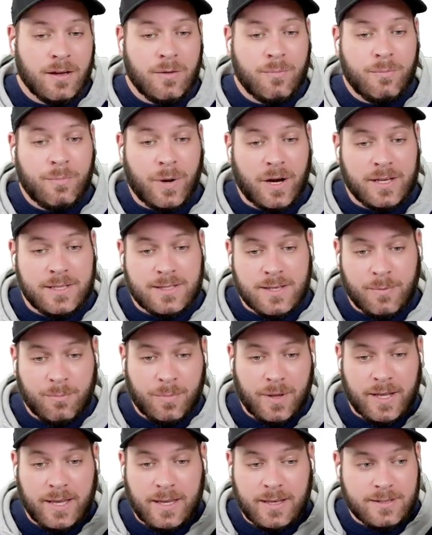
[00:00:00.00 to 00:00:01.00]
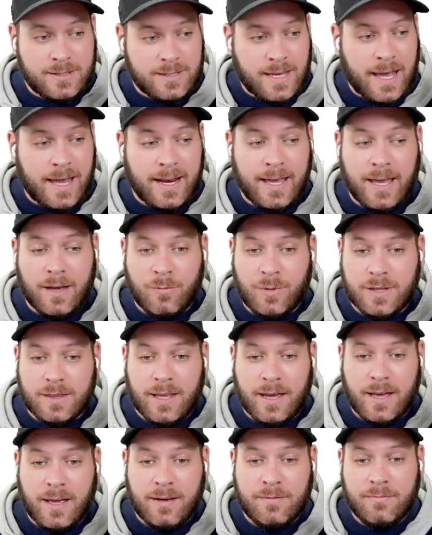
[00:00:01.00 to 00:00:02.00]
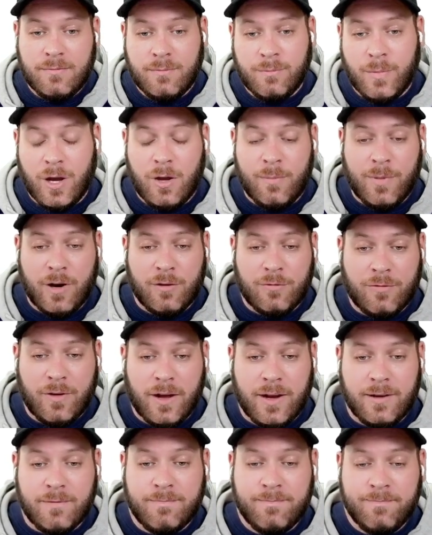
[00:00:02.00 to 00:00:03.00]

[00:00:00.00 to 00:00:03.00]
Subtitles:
by simply scanning it with their mobile phone.